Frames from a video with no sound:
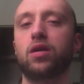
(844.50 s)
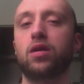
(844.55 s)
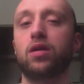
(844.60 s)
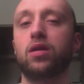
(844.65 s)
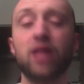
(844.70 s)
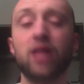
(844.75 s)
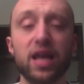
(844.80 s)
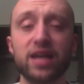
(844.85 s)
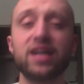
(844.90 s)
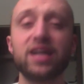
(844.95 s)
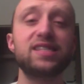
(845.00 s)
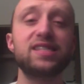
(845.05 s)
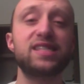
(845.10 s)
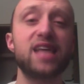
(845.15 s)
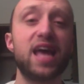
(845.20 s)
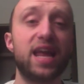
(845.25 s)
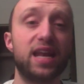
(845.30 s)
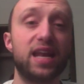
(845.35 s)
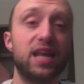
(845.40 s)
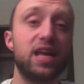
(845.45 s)
Like I
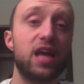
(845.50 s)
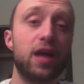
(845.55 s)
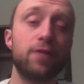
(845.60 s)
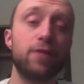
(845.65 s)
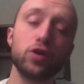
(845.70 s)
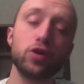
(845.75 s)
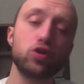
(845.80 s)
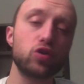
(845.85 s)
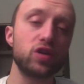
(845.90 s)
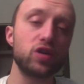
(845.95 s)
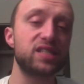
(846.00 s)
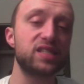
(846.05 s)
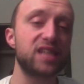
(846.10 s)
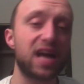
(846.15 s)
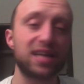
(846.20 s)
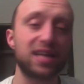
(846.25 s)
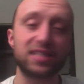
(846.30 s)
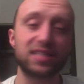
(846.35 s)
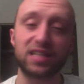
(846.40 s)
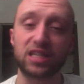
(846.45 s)
said, if you're
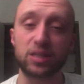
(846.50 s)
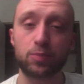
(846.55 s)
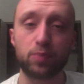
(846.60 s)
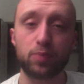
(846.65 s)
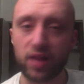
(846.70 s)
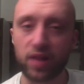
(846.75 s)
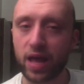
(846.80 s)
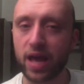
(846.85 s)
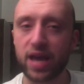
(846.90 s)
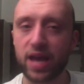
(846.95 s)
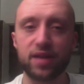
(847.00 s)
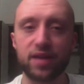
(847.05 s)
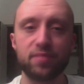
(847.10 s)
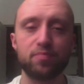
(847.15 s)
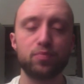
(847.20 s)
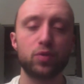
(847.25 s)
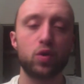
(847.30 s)
criticizing his play,